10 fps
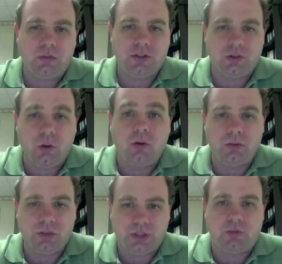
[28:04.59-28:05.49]
to the point
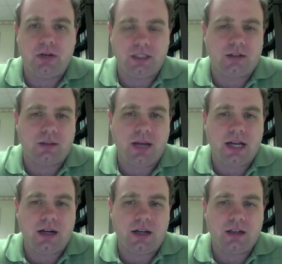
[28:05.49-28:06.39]
at which gold was just a
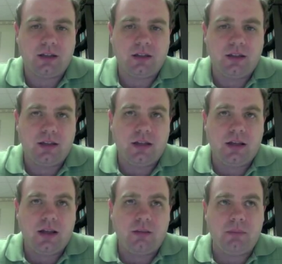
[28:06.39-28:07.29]
regular commodity.